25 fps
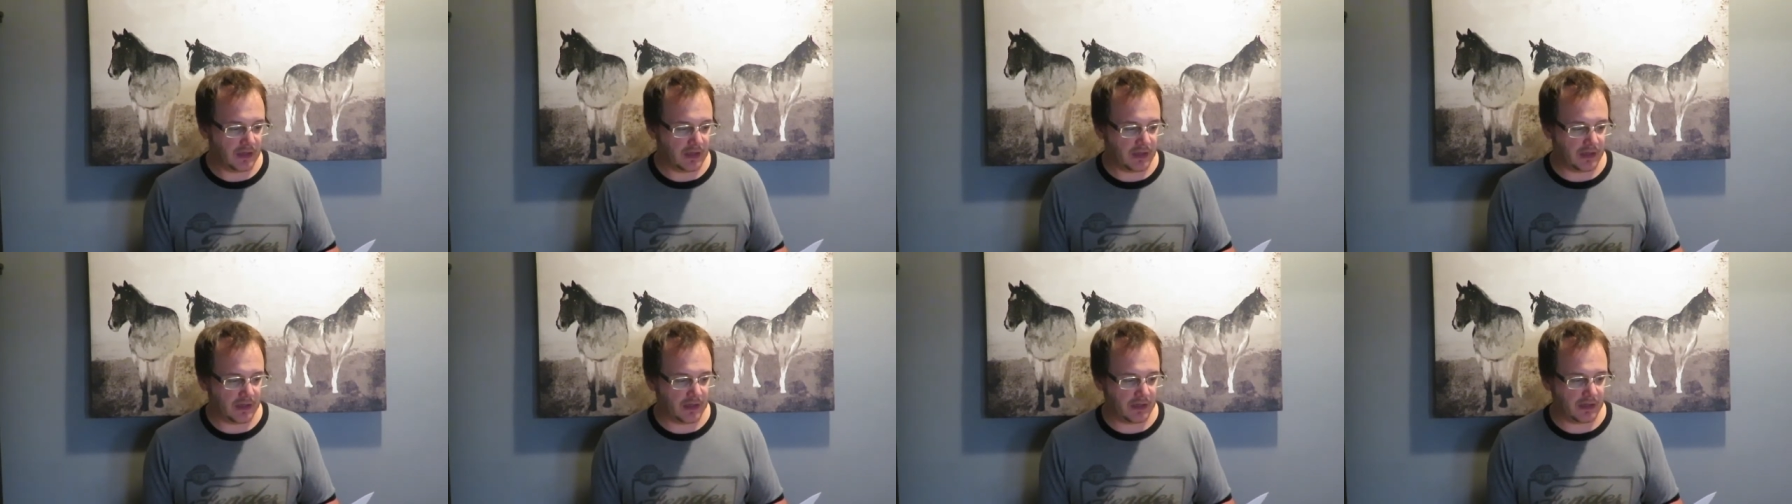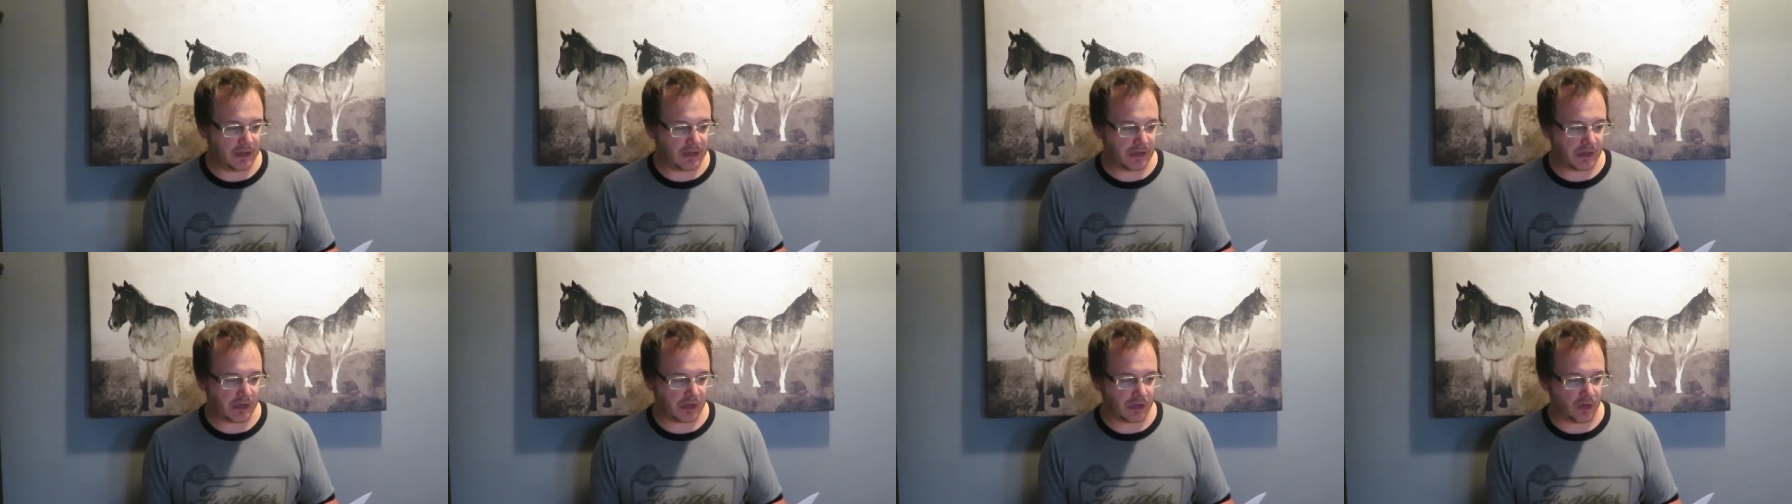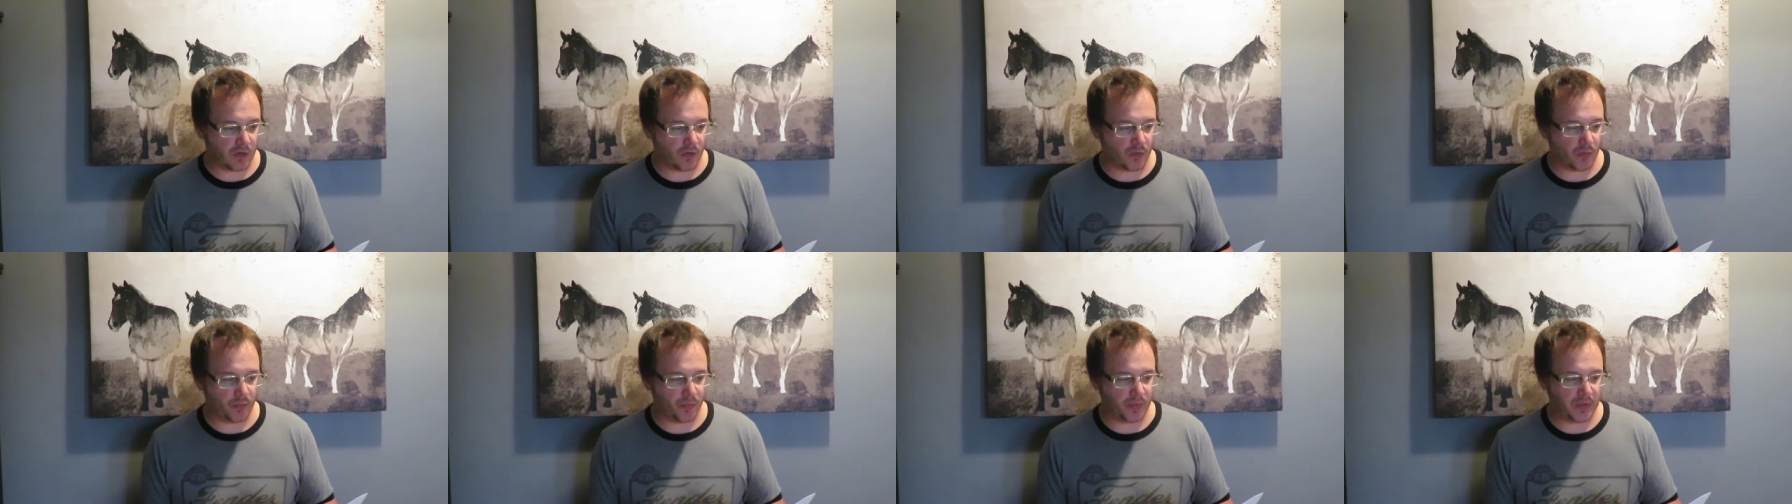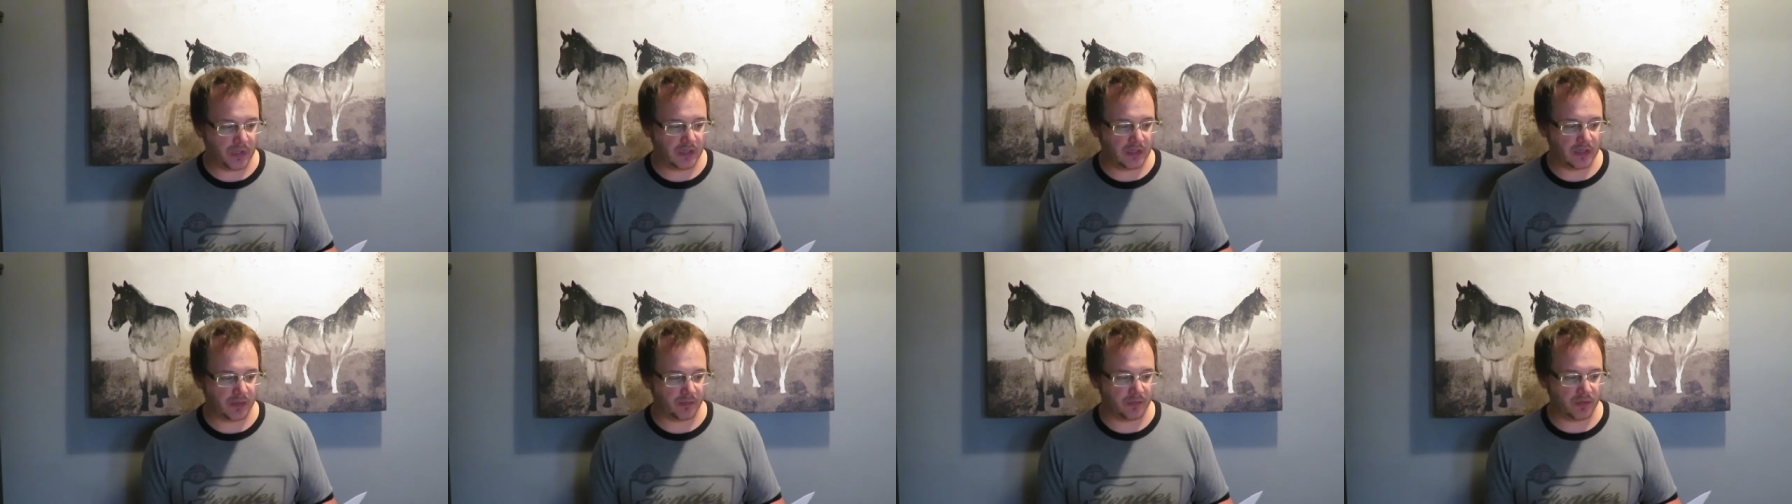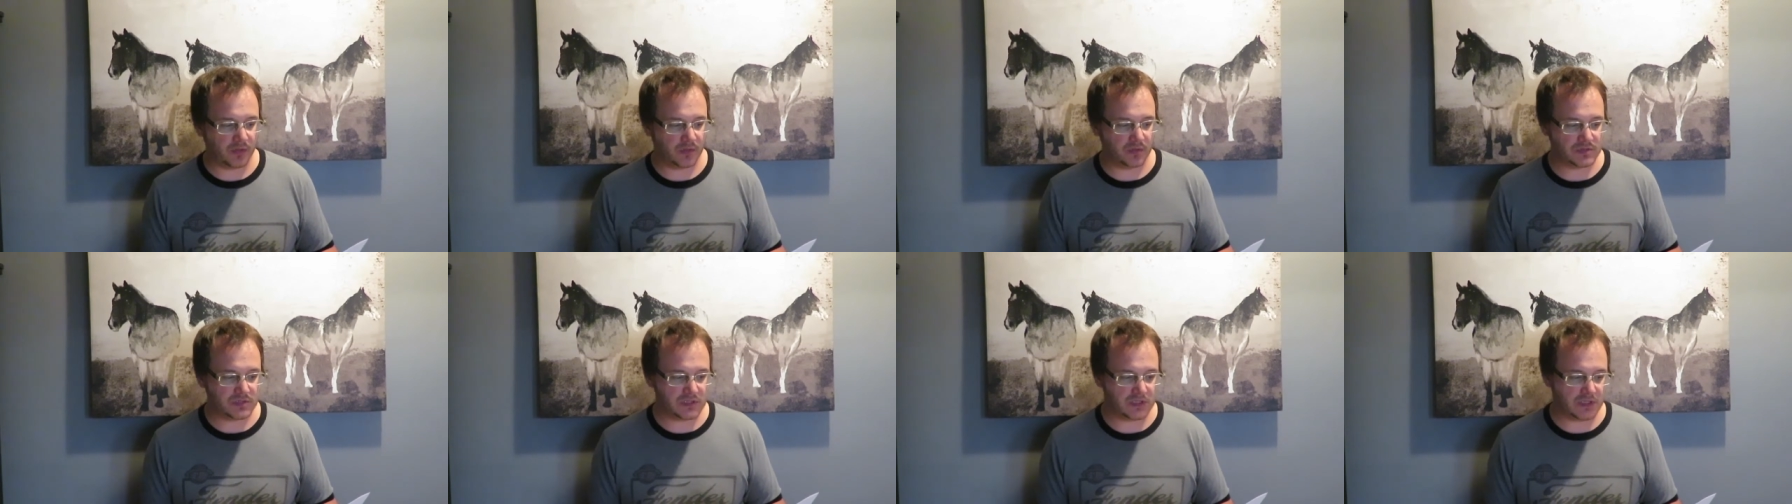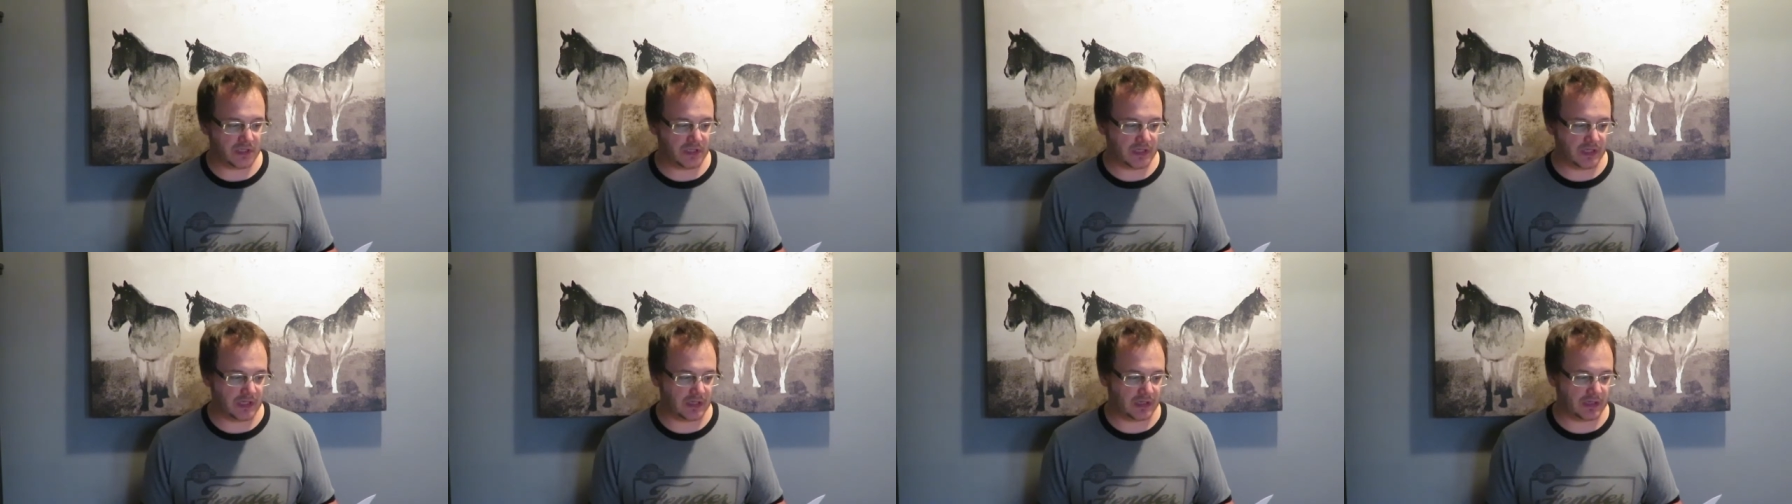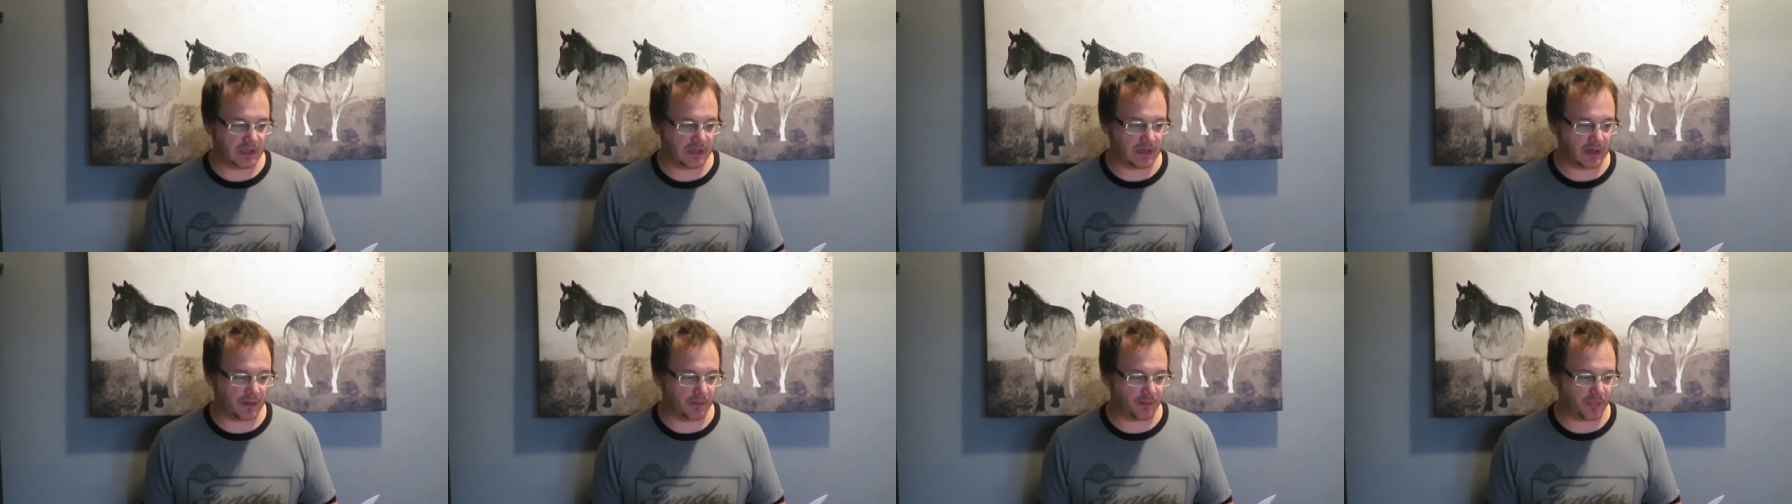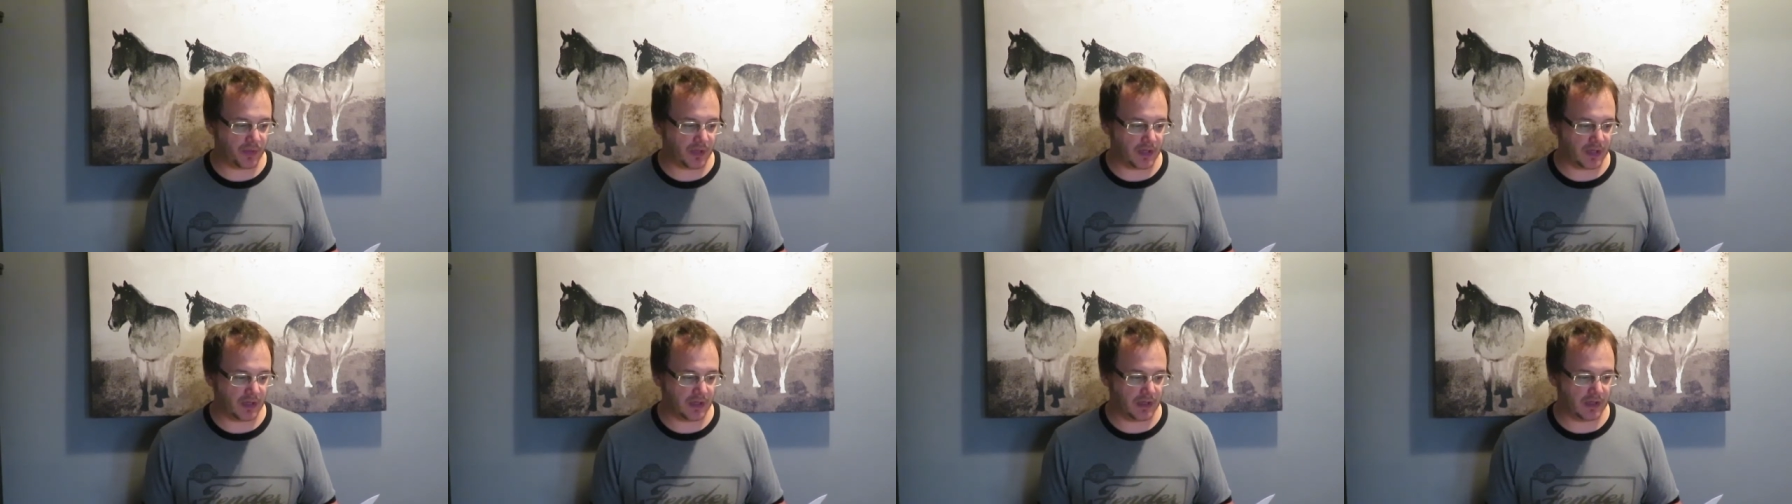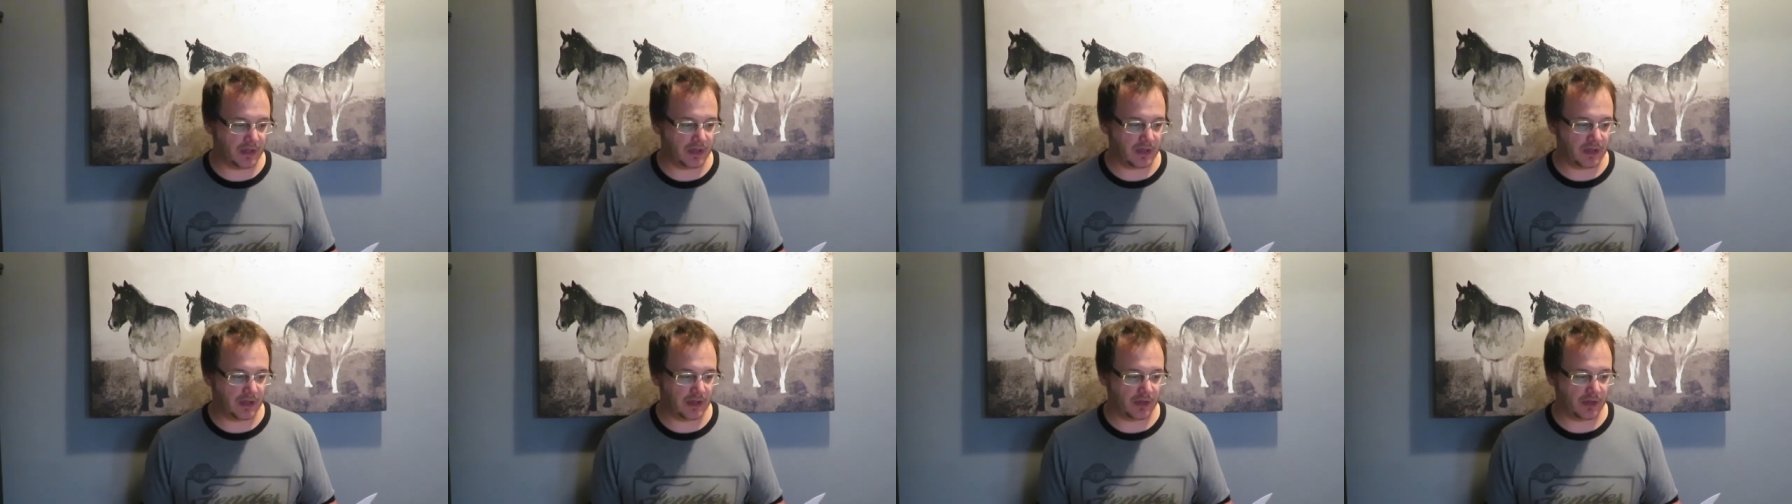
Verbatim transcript: Uh, so PWG ended up uh,